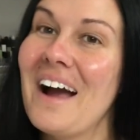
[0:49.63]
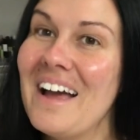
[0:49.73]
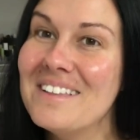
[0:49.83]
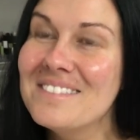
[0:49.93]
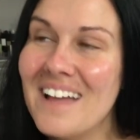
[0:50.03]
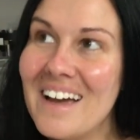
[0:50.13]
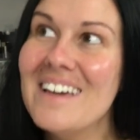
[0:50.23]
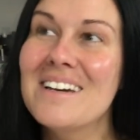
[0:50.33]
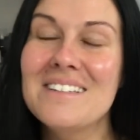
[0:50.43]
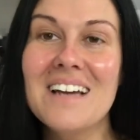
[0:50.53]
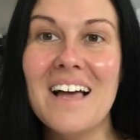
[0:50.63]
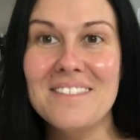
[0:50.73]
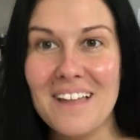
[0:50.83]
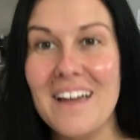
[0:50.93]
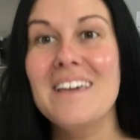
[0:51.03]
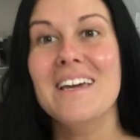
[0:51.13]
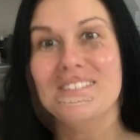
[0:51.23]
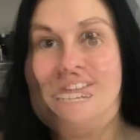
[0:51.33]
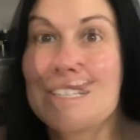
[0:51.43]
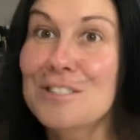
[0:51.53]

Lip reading: I like it dark.